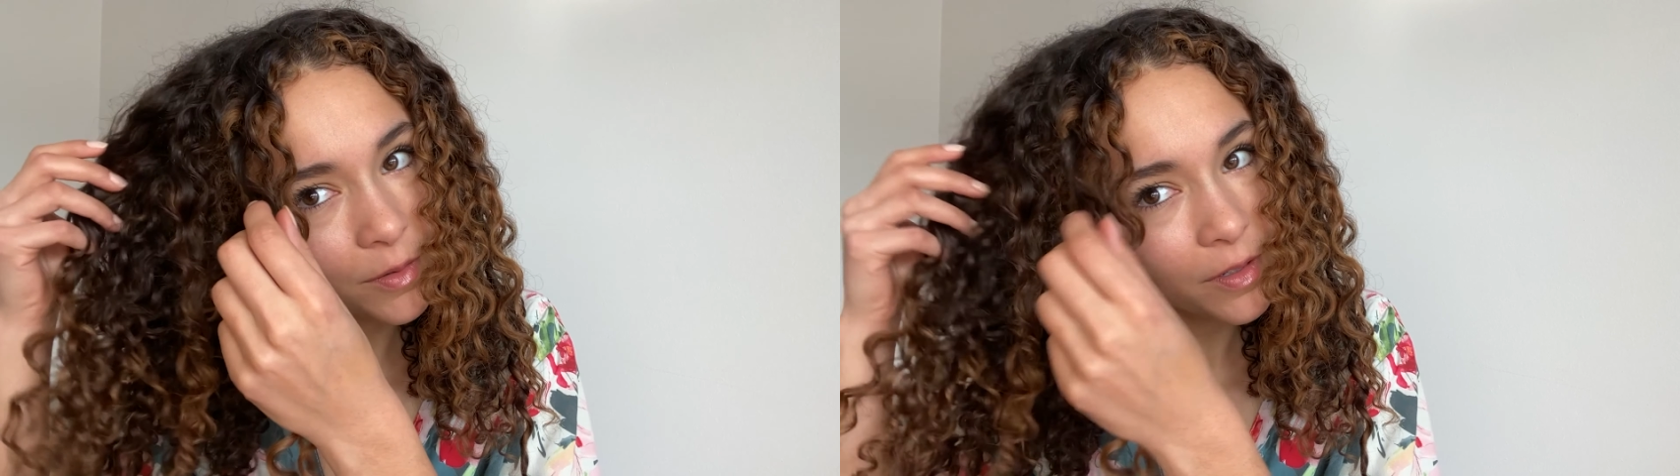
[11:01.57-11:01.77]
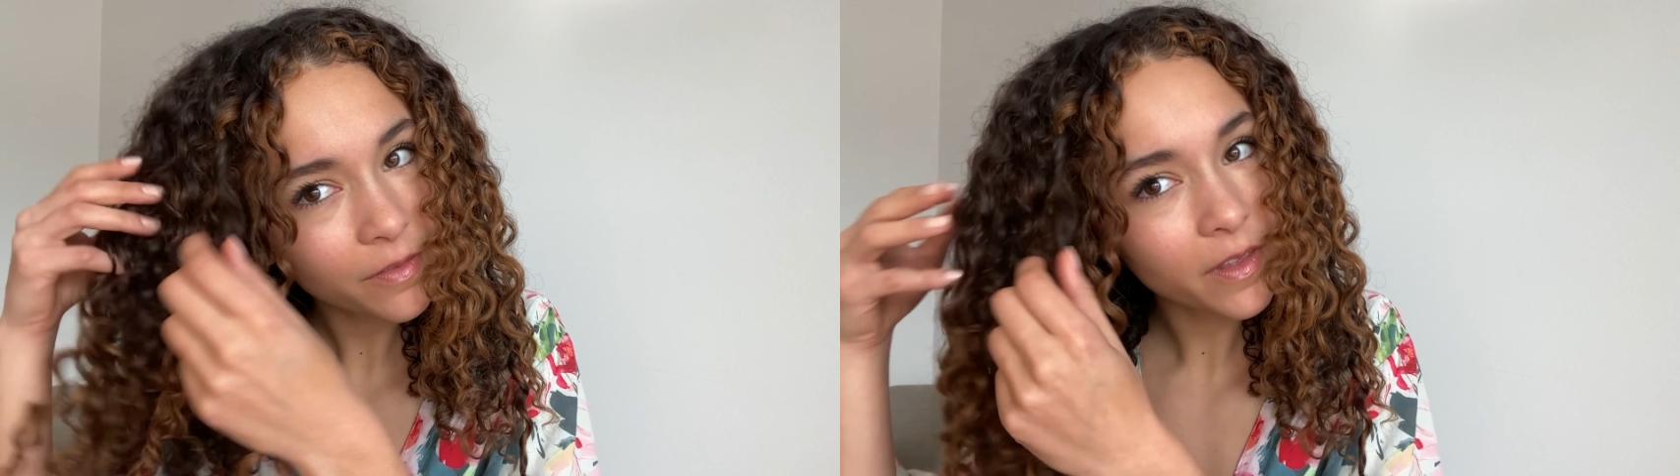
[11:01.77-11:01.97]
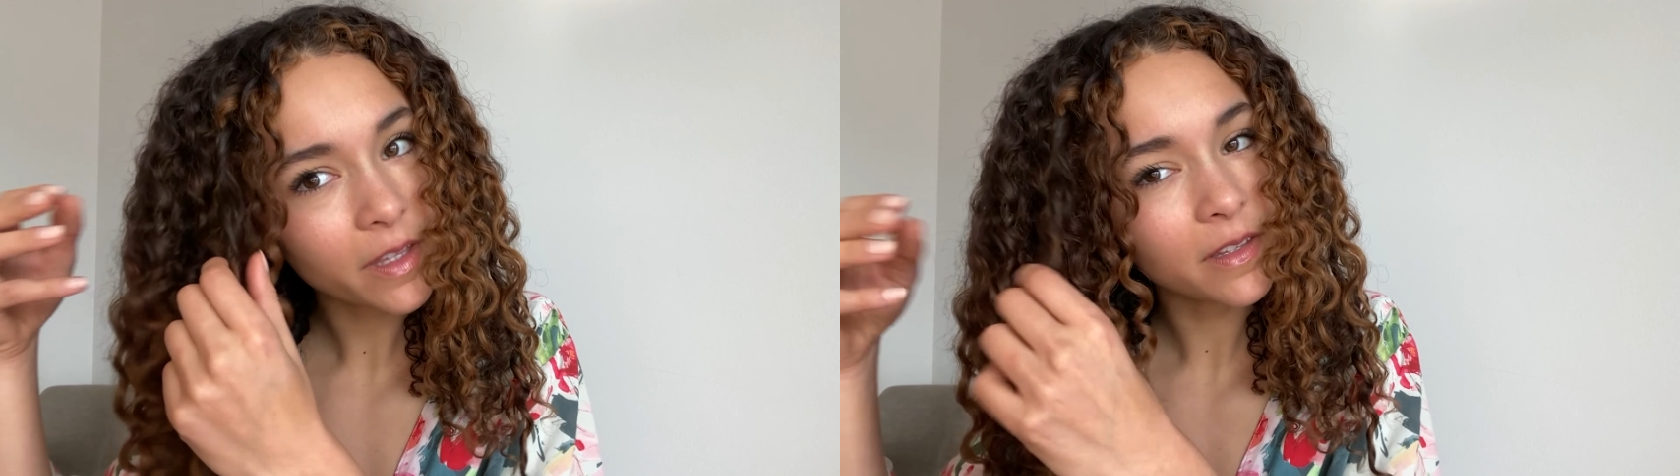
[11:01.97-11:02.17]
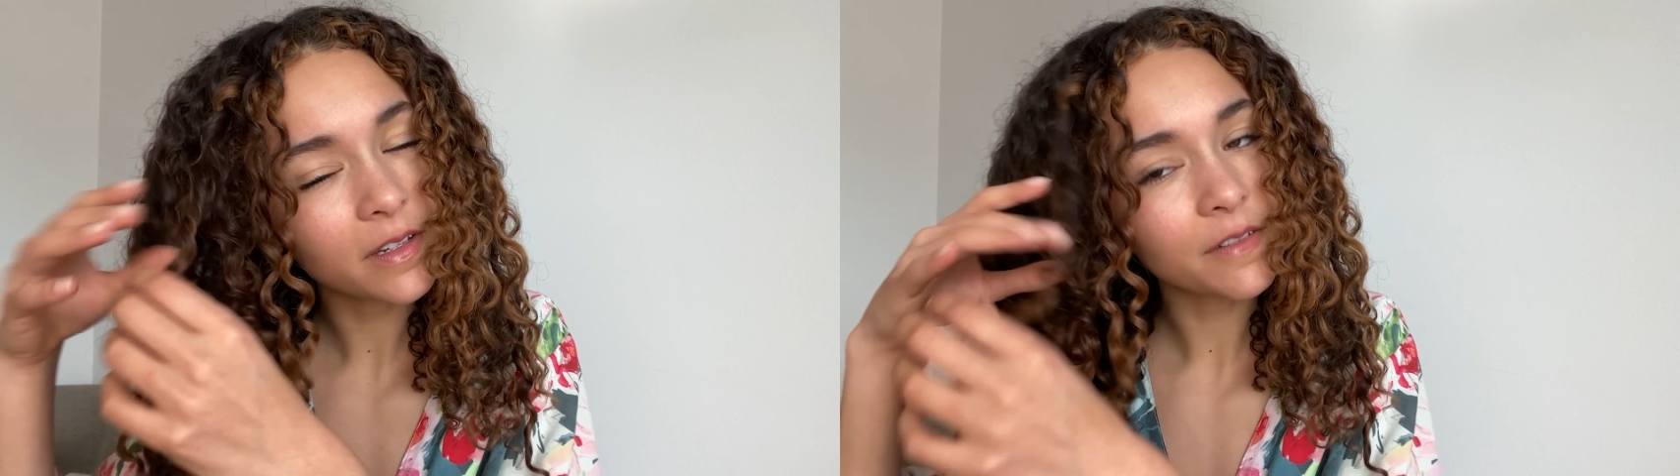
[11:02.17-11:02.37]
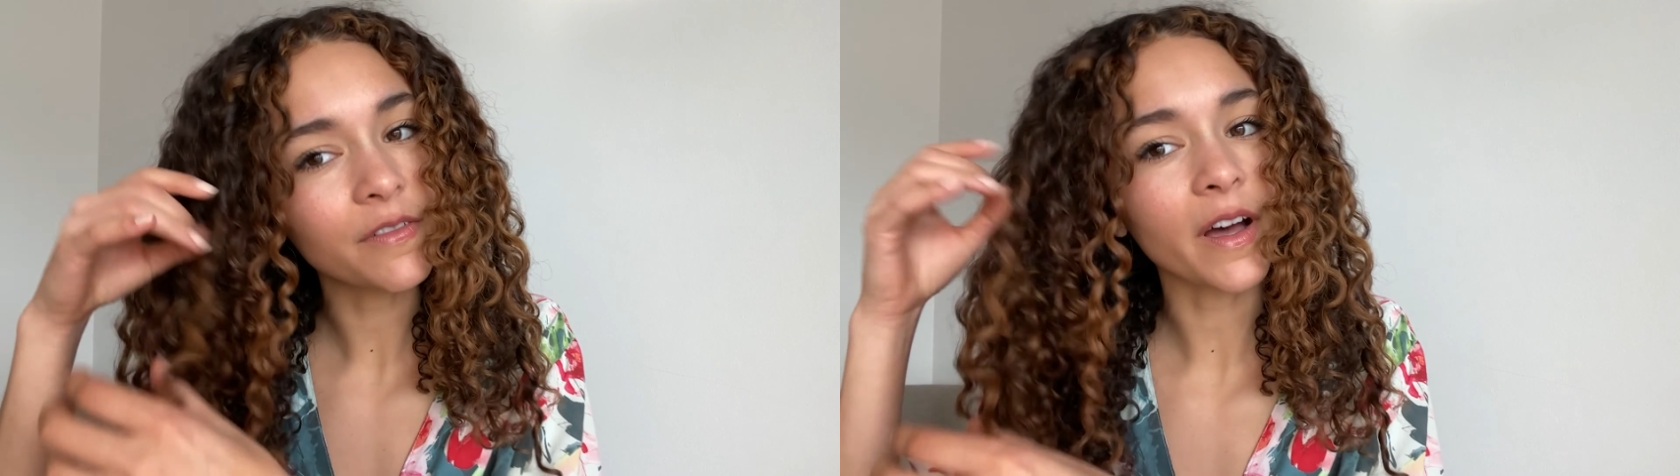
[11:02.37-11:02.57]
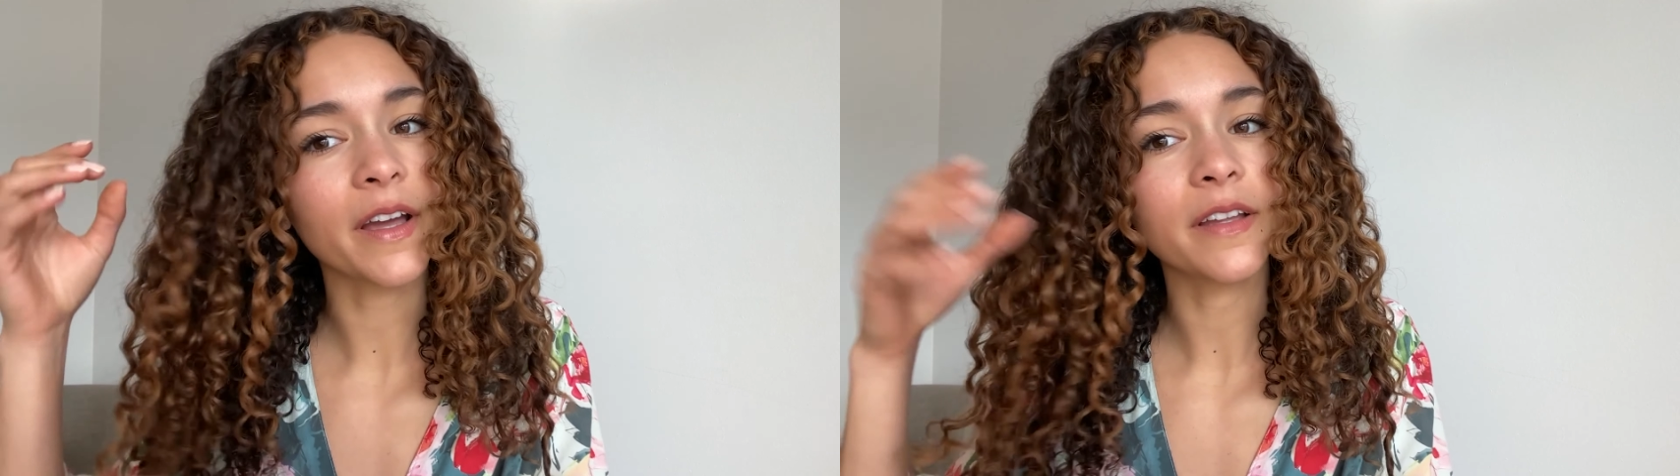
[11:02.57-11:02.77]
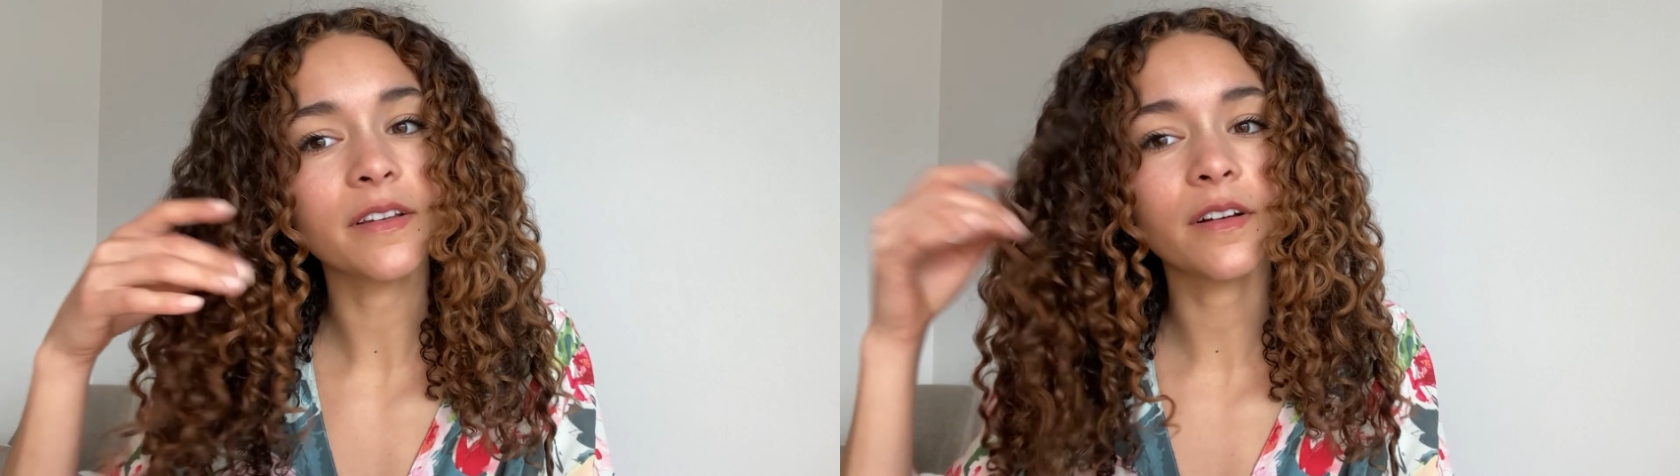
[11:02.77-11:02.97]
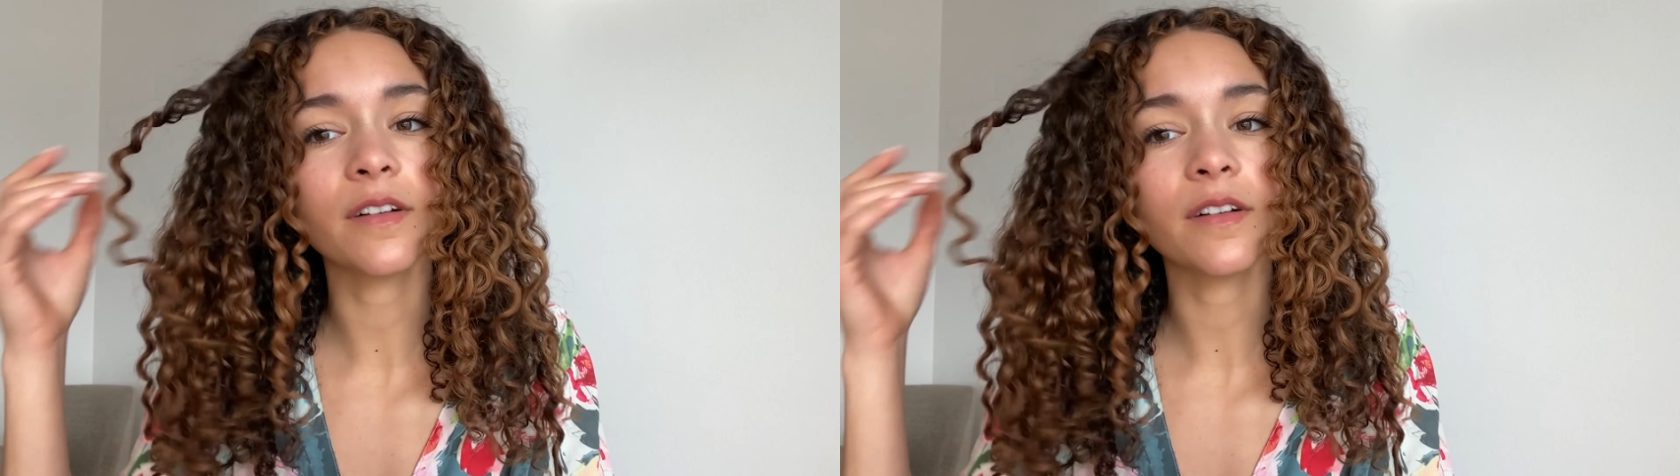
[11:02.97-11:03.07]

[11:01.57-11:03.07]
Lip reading: when you have like the defined